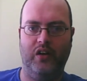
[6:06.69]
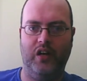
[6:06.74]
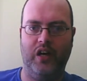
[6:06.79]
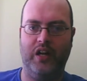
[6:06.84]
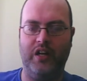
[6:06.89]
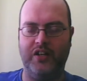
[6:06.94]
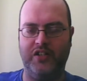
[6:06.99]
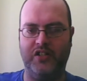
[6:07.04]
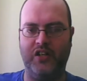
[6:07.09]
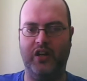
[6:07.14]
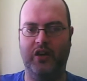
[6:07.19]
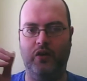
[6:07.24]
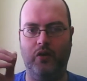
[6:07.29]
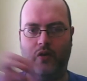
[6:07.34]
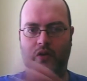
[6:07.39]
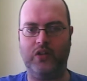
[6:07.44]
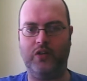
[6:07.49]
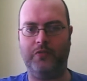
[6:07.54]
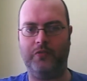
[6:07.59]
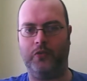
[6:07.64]
and is
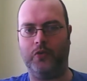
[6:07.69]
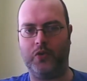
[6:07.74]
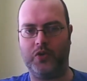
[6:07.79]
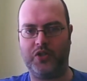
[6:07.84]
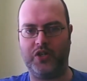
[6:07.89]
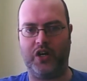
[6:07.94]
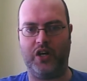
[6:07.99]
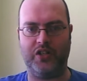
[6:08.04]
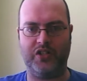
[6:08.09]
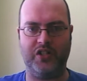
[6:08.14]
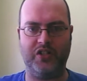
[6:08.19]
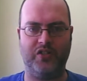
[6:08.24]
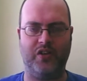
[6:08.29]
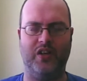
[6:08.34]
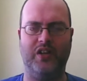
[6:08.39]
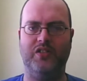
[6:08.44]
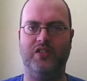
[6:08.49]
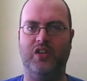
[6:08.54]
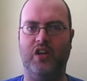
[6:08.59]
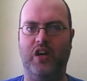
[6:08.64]
now on the floor charging.
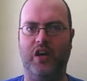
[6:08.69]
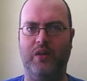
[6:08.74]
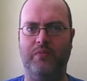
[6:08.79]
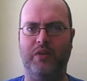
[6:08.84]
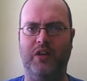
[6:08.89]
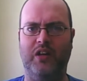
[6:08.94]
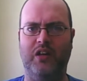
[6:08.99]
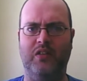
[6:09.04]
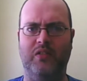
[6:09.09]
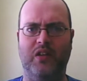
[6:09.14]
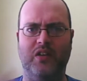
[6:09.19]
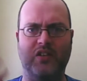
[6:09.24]
So that's how many?